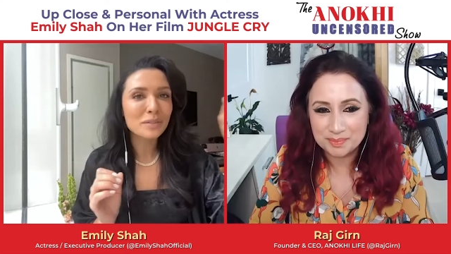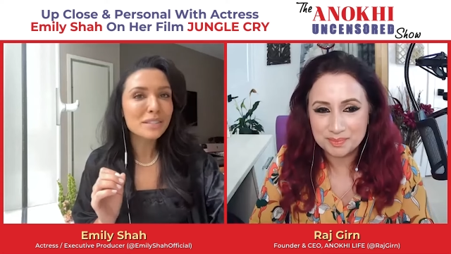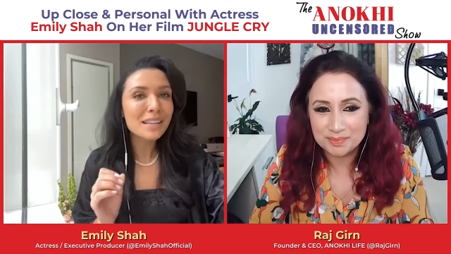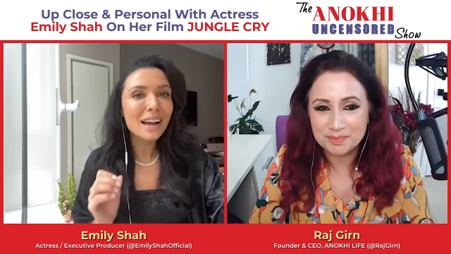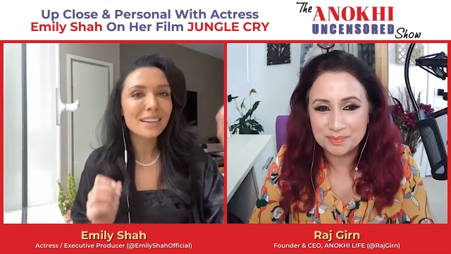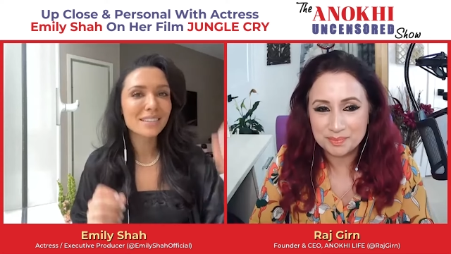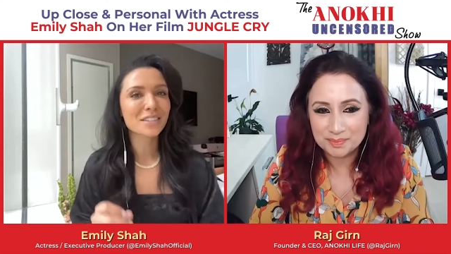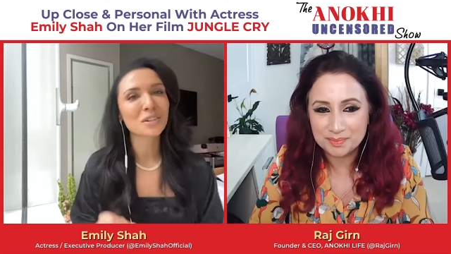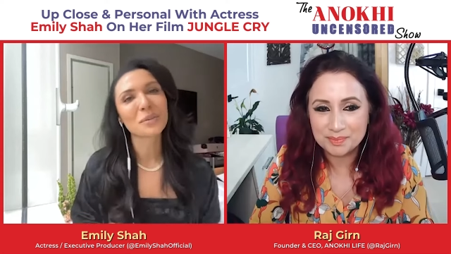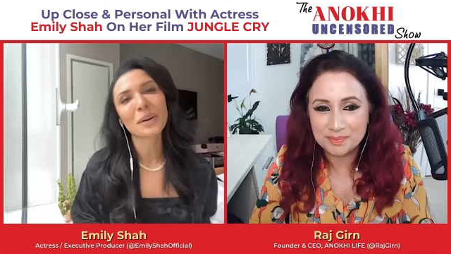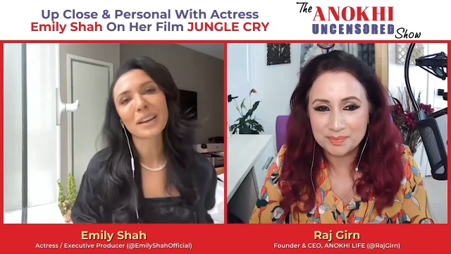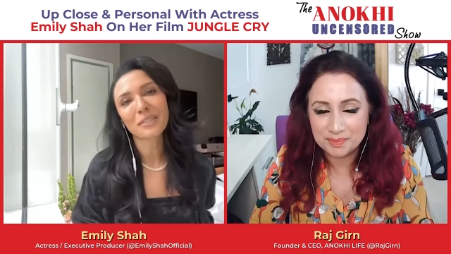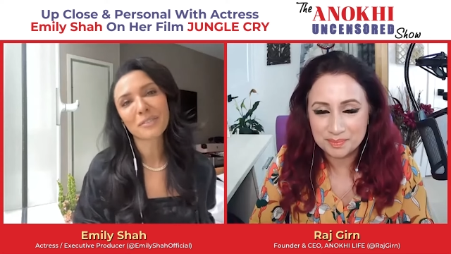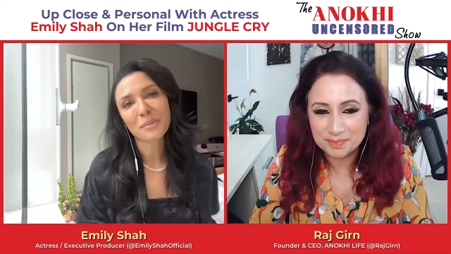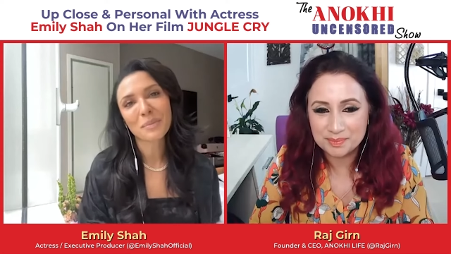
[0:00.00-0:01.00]
Speaker 1: zest to
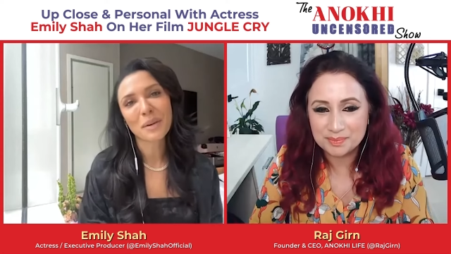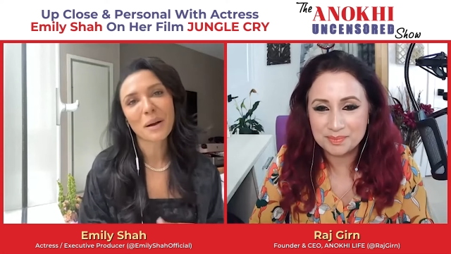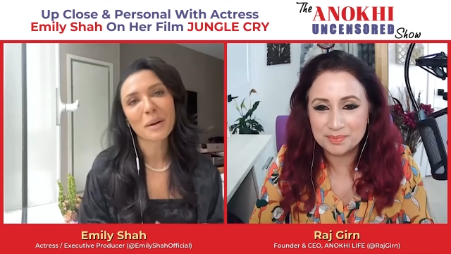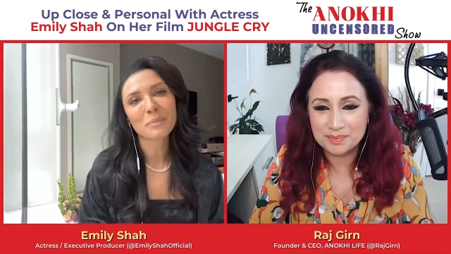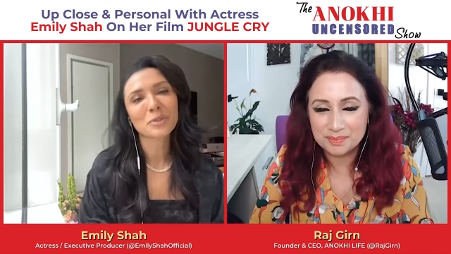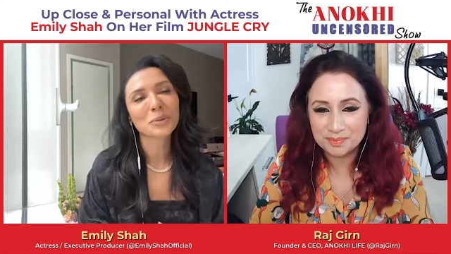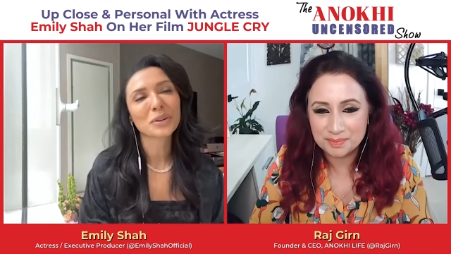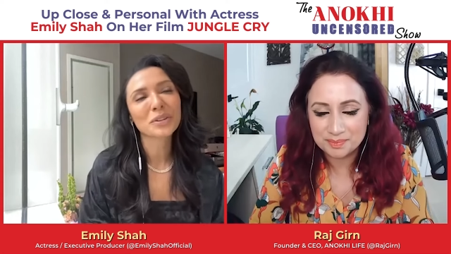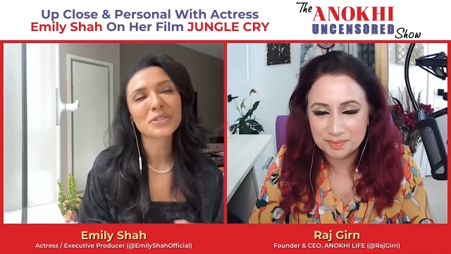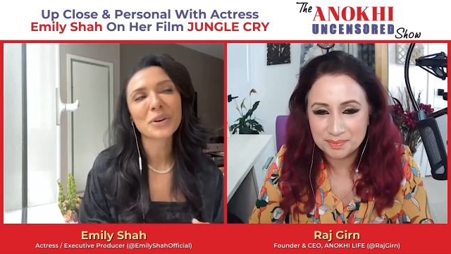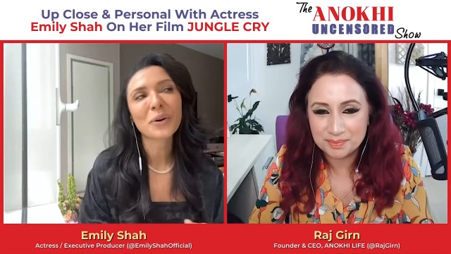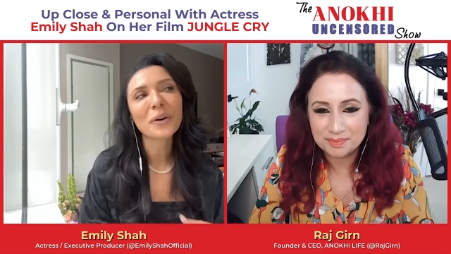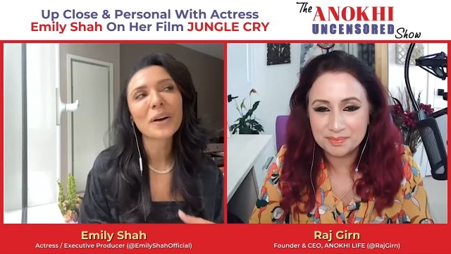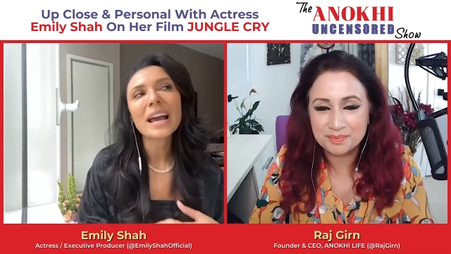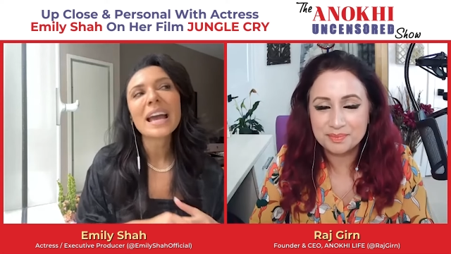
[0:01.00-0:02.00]
it from the amchur.
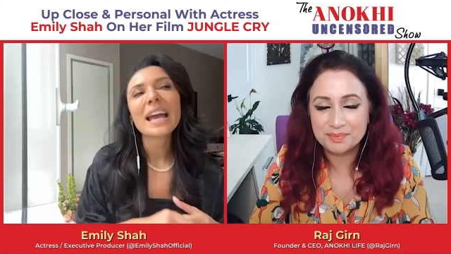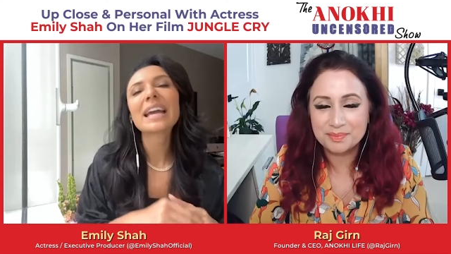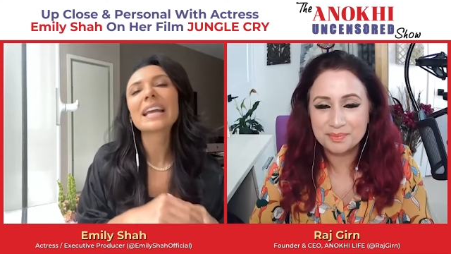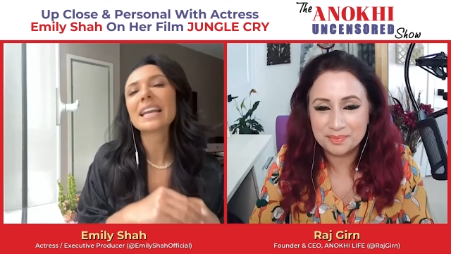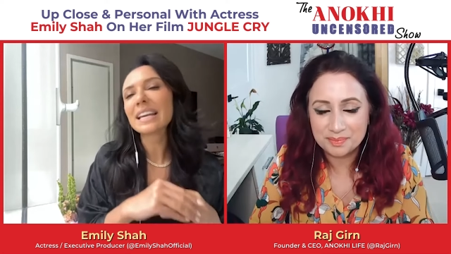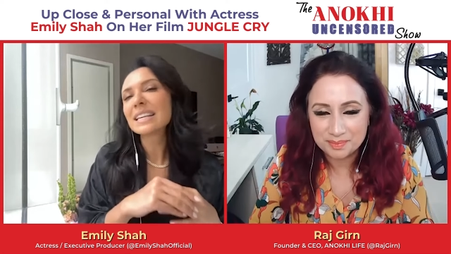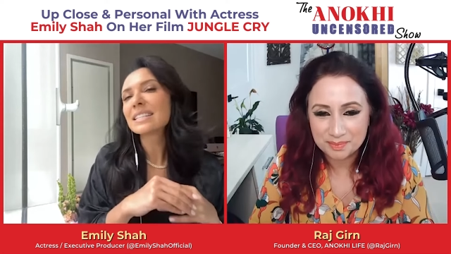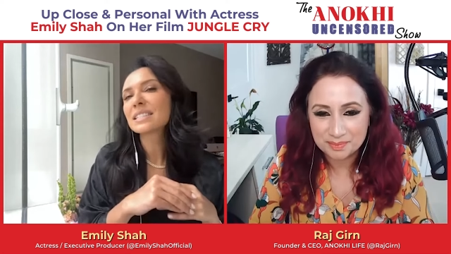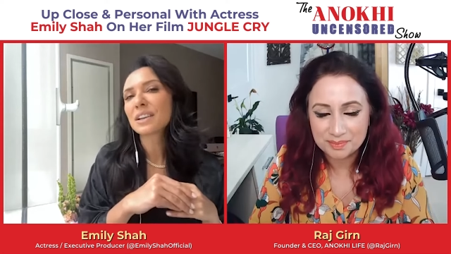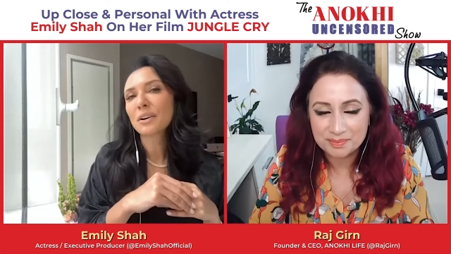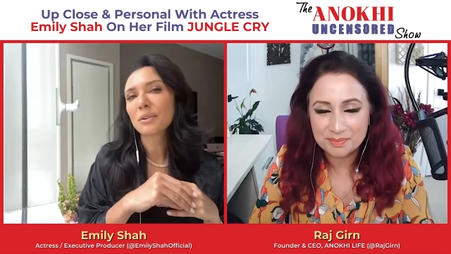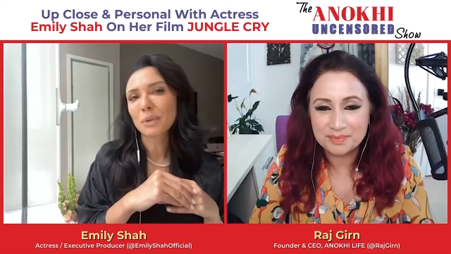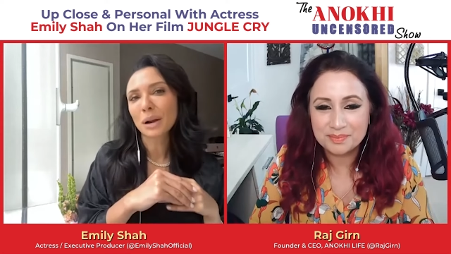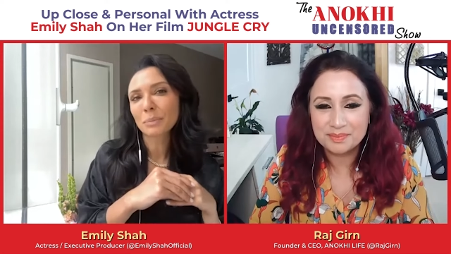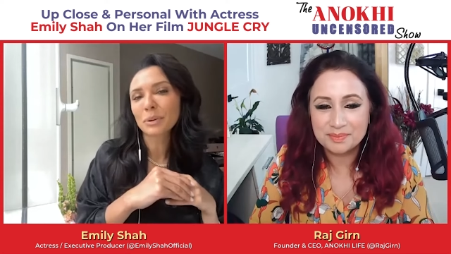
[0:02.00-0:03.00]
So it is
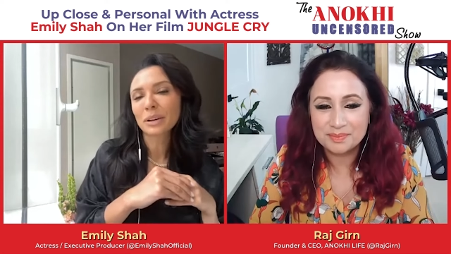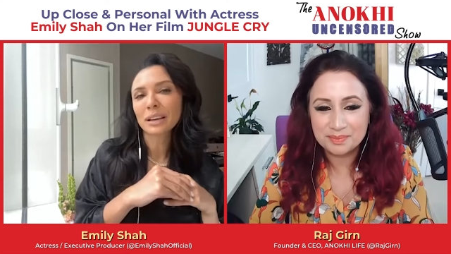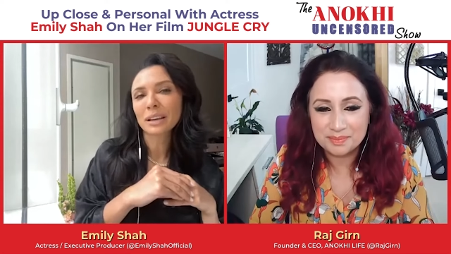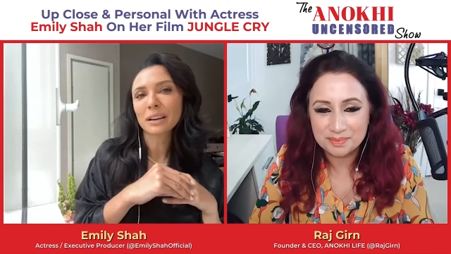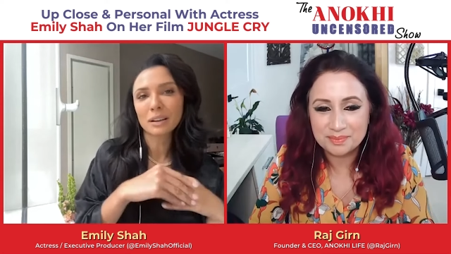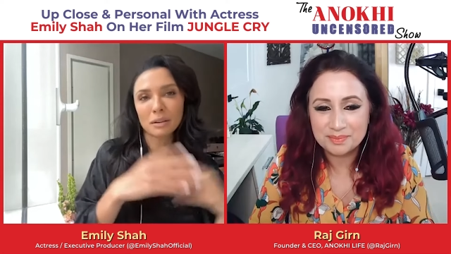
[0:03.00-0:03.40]
a replica